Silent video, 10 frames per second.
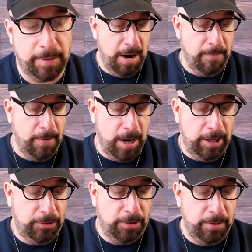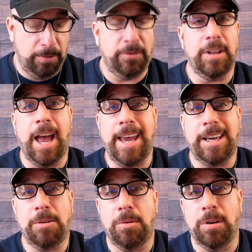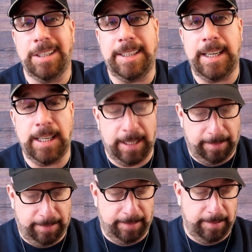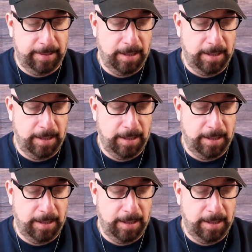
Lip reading: Pair of running shoes, Nike or Adidas,